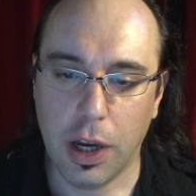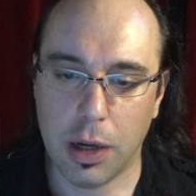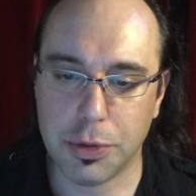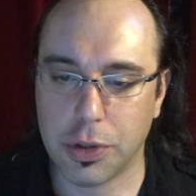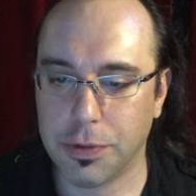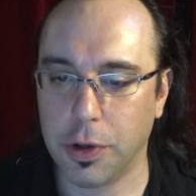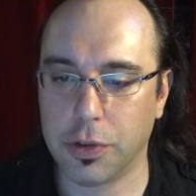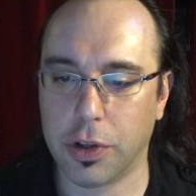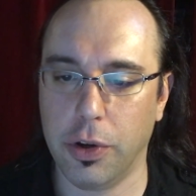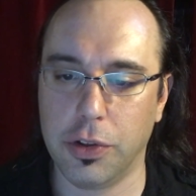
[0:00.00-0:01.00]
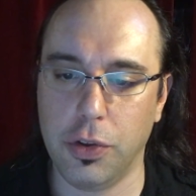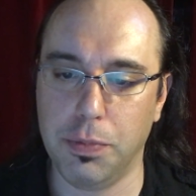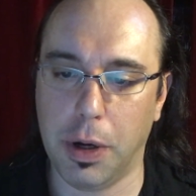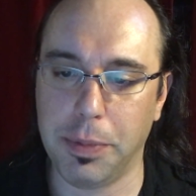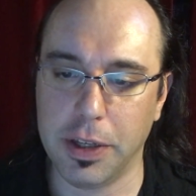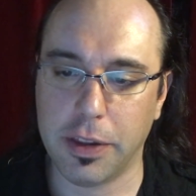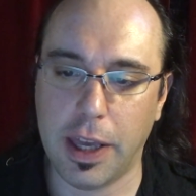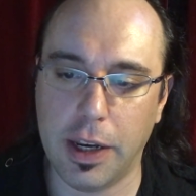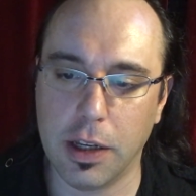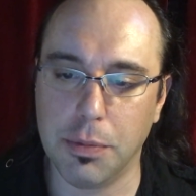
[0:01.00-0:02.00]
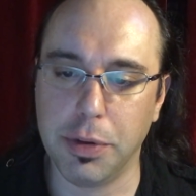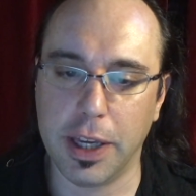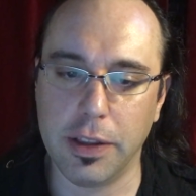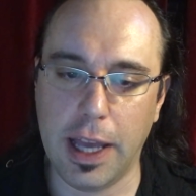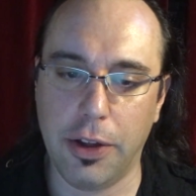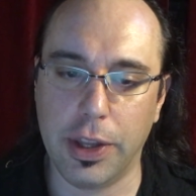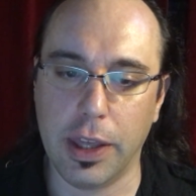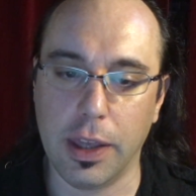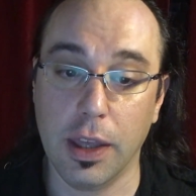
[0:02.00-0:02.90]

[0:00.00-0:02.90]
I'm sure folks are going to bump into that and complain loudly.